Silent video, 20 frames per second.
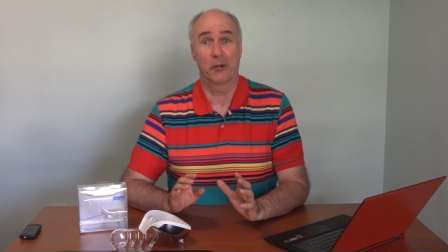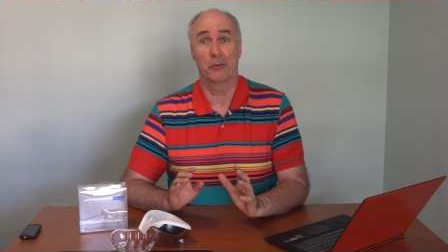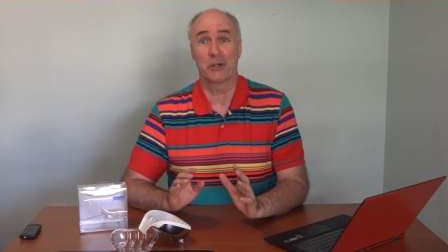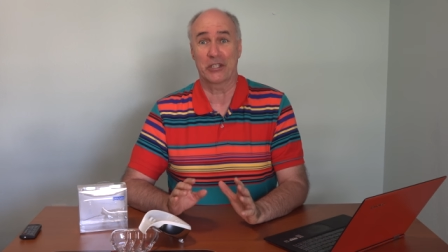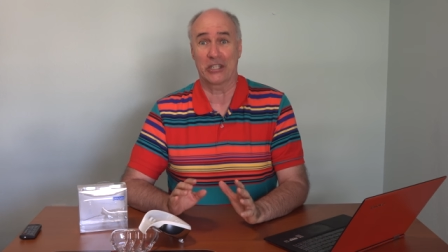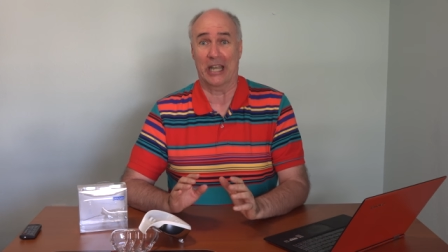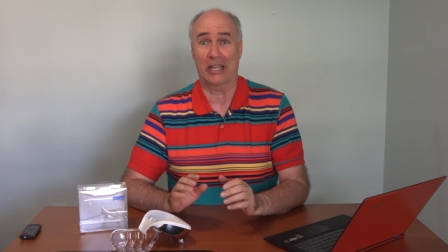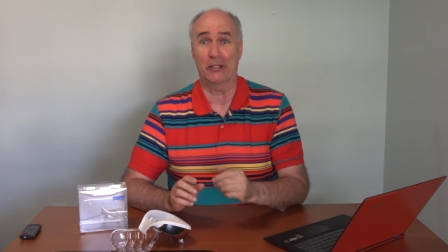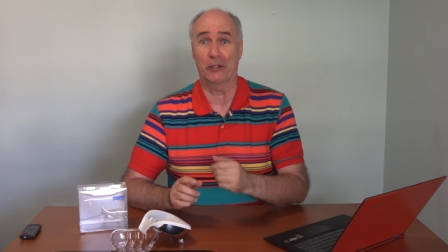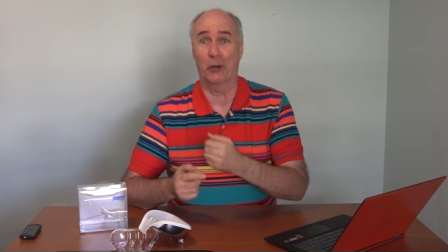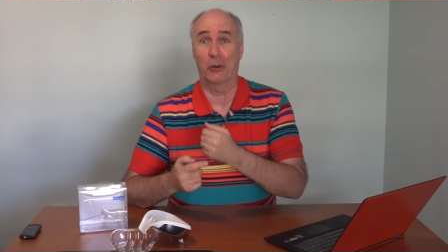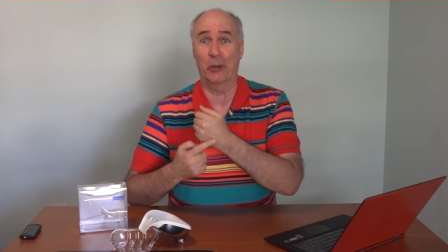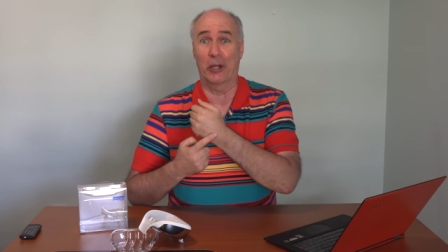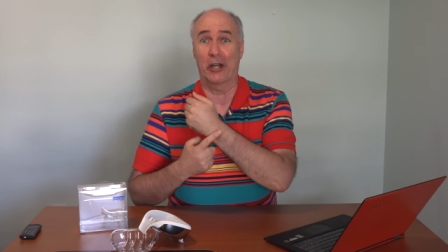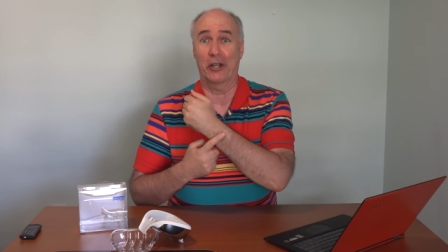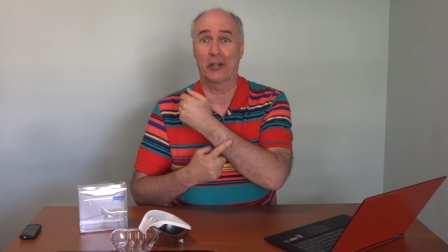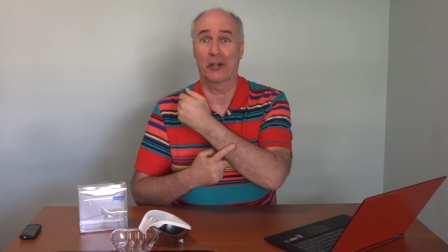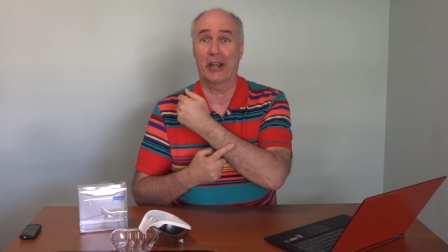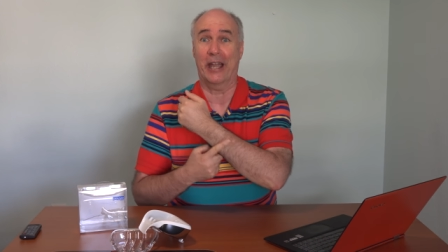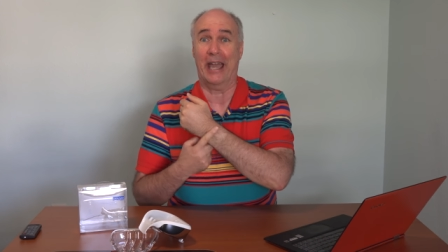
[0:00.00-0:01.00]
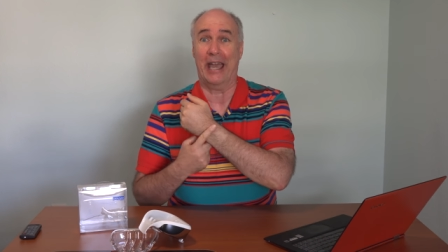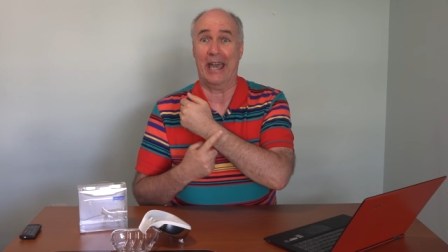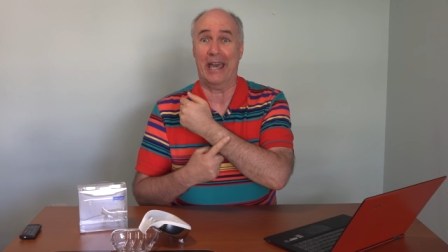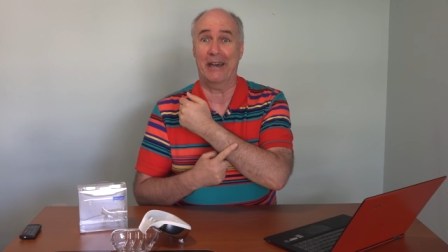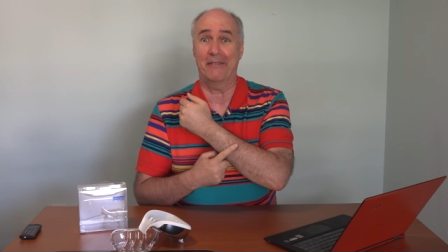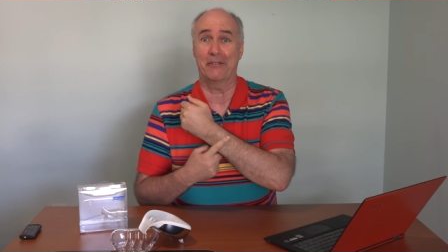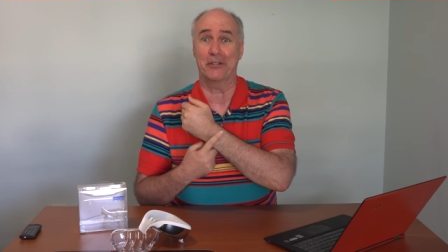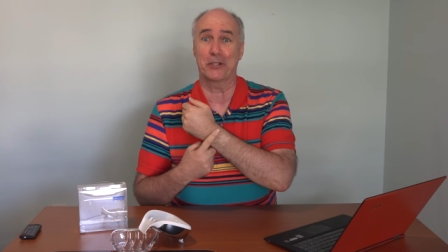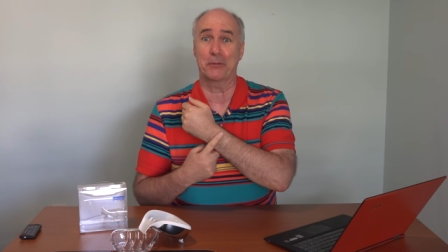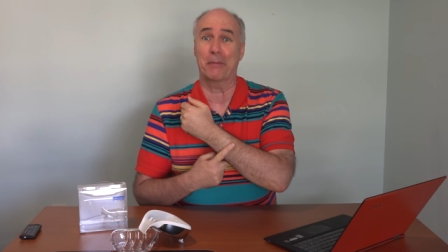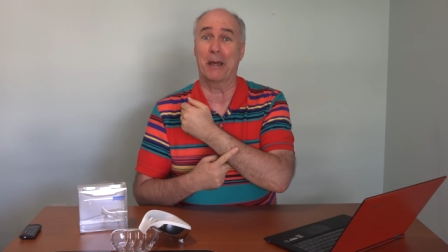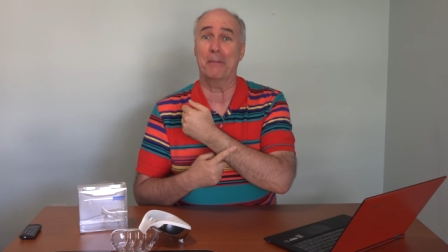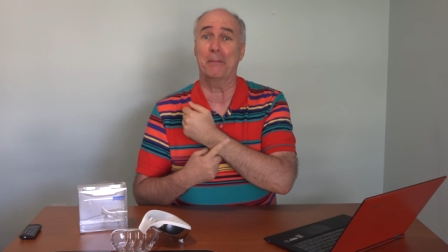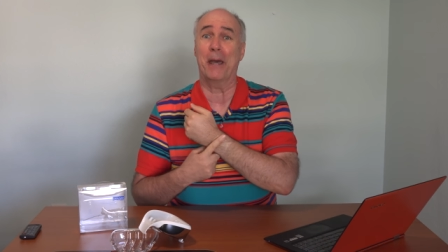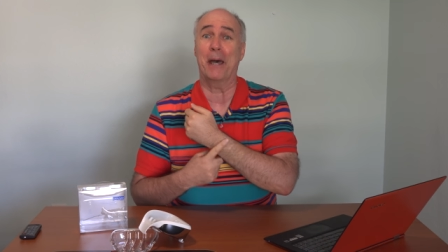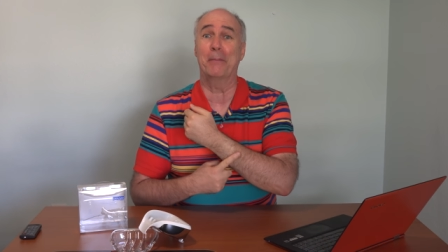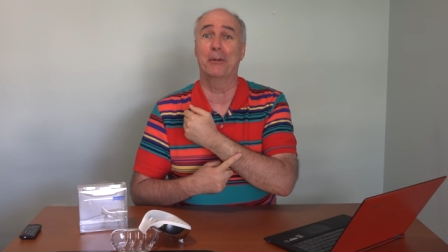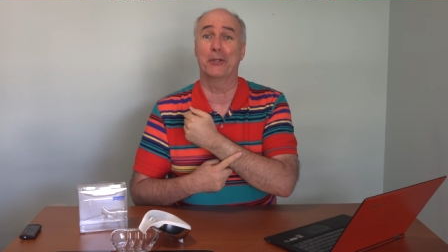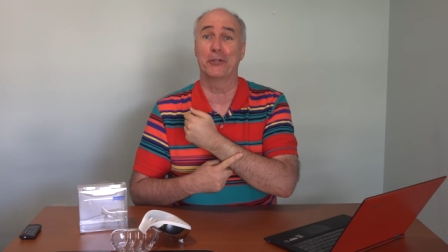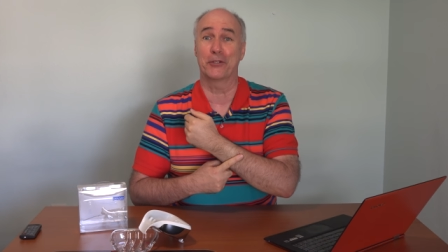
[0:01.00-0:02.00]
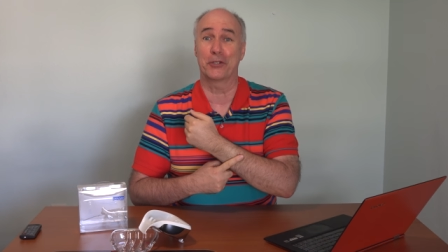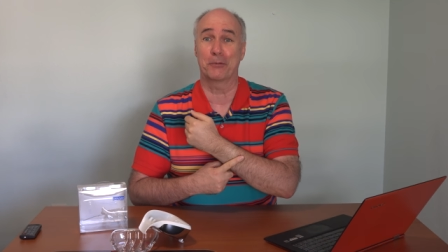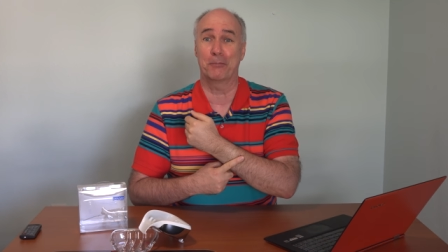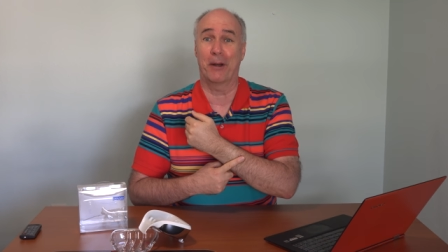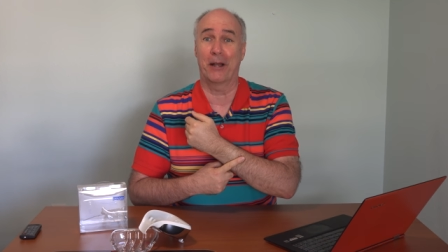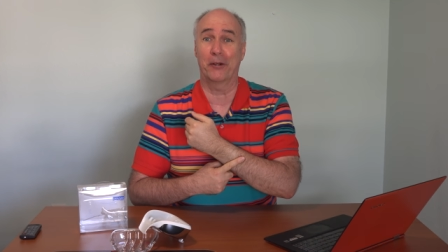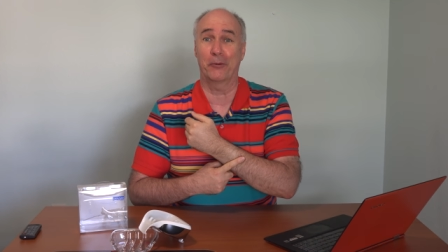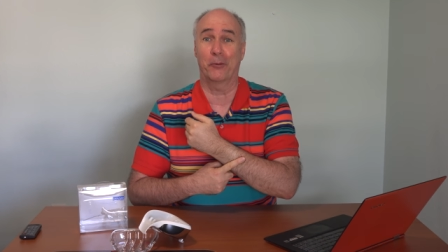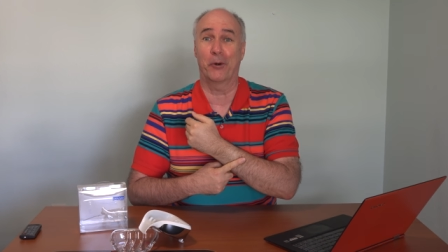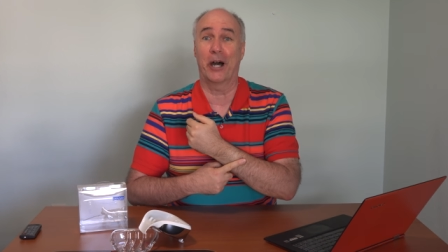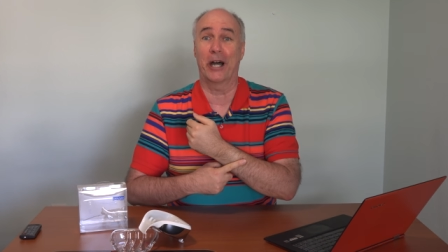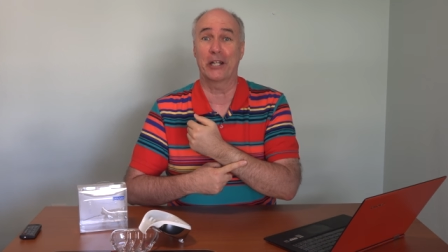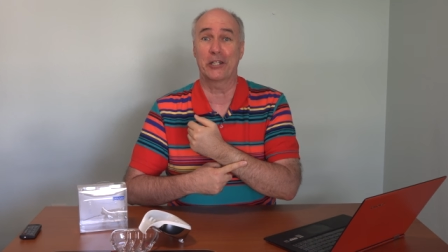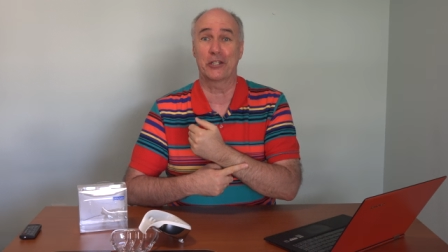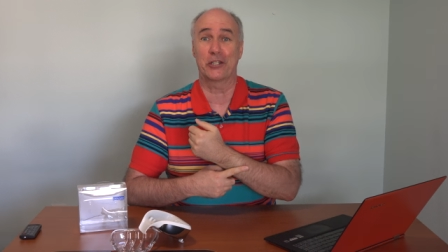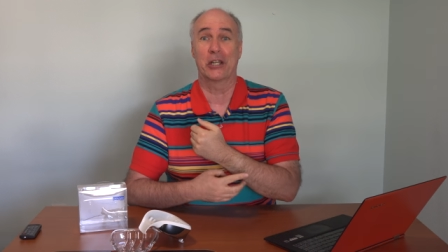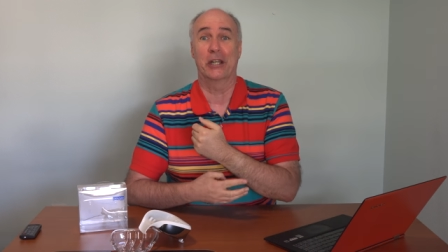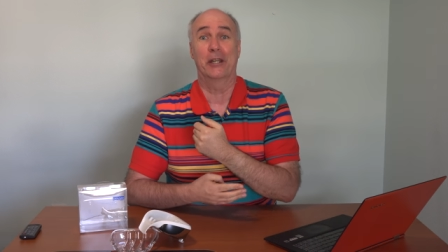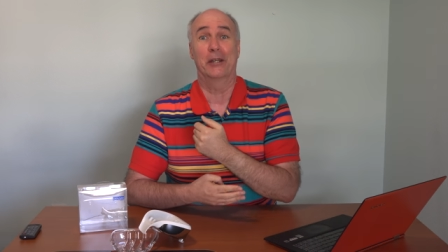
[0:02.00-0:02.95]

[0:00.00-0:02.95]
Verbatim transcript: which I no longer have. It's my Pebble SmartWatch.